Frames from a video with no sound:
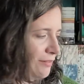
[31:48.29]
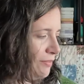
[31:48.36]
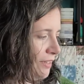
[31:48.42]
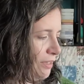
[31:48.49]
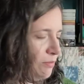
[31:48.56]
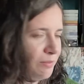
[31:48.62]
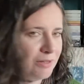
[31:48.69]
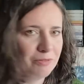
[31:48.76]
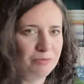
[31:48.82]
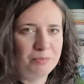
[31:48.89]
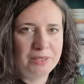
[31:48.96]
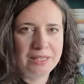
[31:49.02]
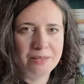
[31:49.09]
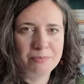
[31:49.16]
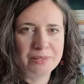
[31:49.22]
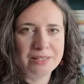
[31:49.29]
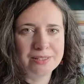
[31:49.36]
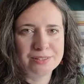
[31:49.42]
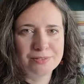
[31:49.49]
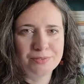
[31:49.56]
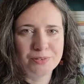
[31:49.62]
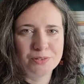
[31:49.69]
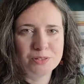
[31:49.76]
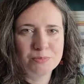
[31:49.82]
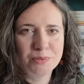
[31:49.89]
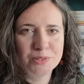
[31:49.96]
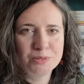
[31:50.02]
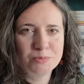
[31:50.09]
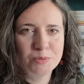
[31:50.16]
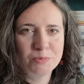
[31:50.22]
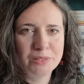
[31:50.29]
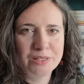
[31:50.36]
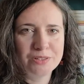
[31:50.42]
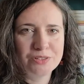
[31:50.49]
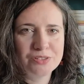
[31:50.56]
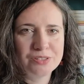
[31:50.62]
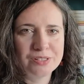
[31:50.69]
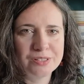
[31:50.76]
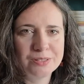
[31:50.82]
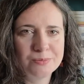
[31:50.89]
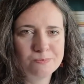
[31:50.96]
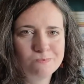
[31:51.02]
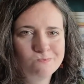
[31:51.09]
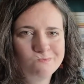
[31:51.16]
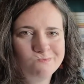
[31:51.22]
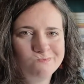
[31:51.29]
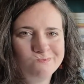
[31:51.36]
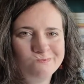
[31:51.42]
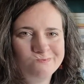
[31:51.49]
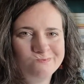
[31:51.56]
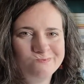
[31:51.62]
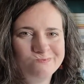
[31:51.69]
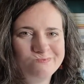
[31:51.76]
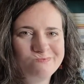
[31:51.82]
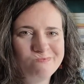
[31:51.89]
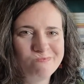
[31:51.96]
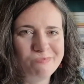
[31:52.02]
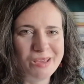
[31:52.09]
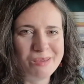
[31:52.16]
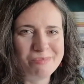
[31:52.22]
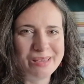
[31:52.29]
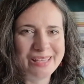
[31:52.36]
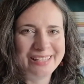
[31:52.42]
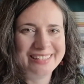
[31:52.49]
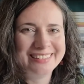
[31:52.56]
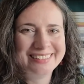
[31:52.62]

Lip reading: a little bit of money because of irresponsible purchases. Maybe.